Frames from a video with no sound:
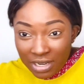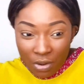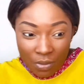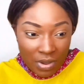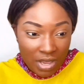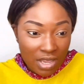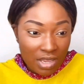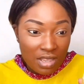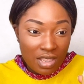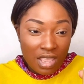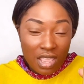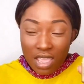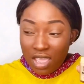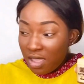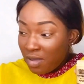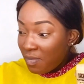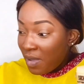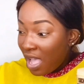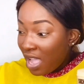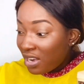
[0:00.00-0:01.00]
way. Hey,
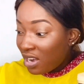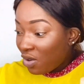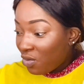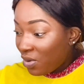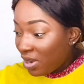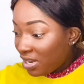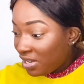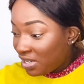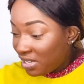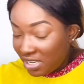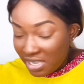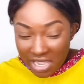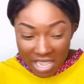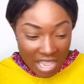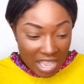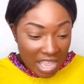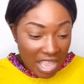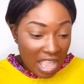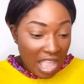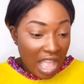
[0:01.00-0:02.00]
powder way, dear.
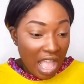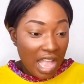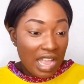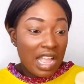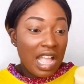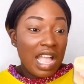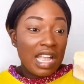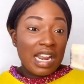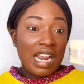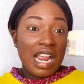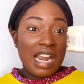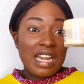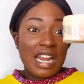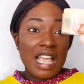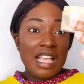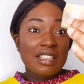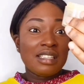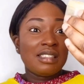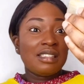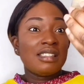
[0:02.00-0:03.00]
I
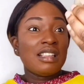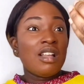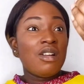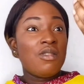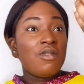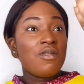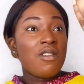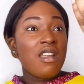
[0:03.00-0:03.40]
can't smell.